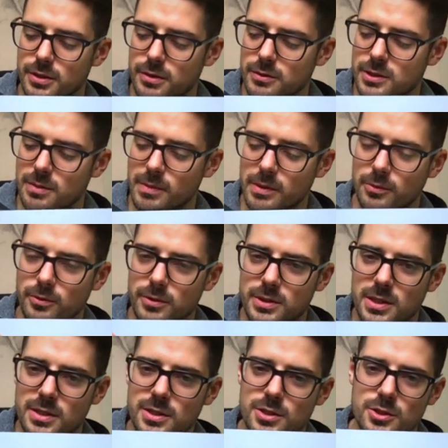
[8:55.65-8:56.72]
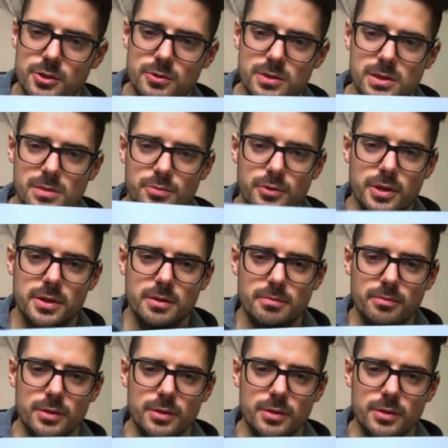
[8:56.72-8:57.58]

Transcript: Some people will say this is too slippery and